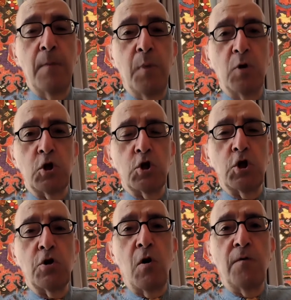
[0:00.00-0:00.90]

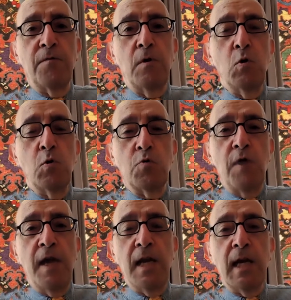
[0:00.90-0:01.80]
posture of the
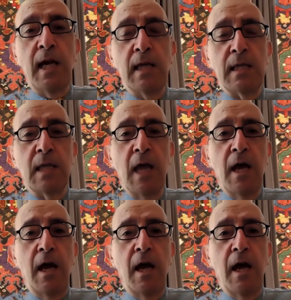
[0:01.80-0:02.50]
Ukraine against